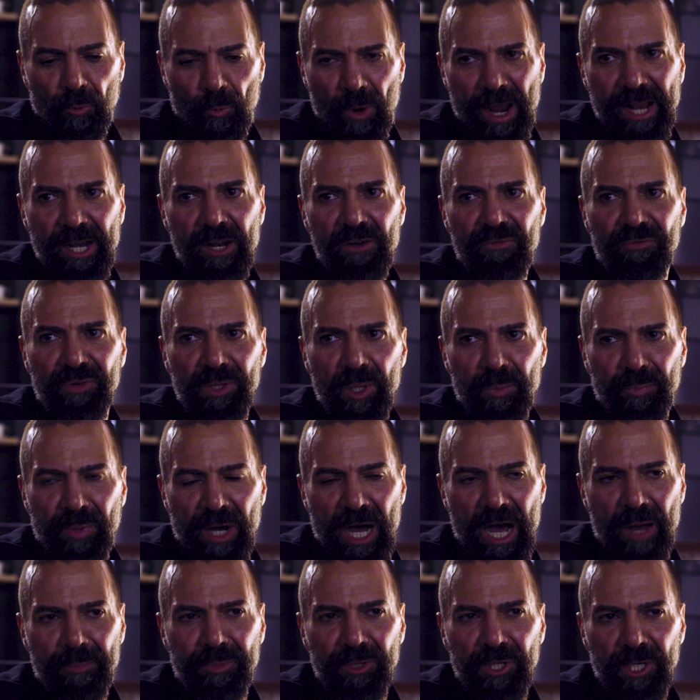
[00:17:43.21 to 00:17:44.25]
waited for the
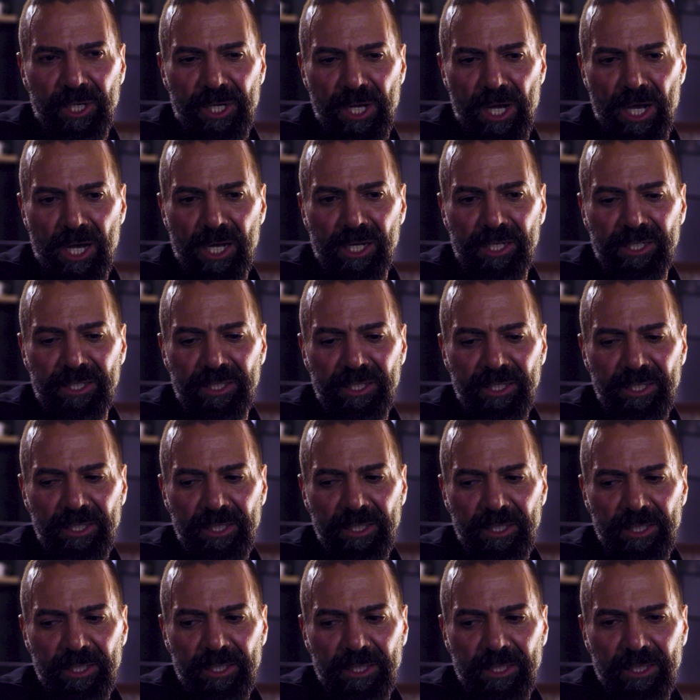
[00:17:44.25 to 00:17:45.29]
pop of the gun,
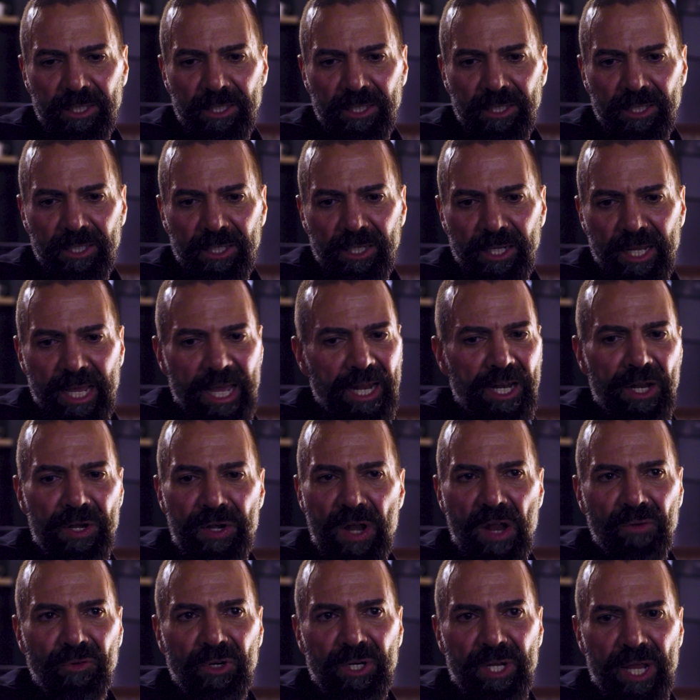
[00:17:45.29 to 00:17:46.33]
and it
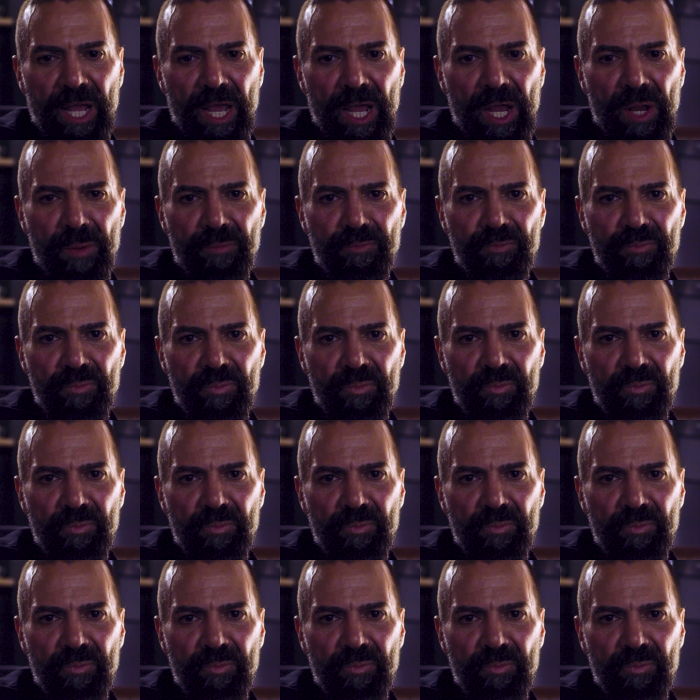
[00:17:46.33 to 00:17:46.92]
never came.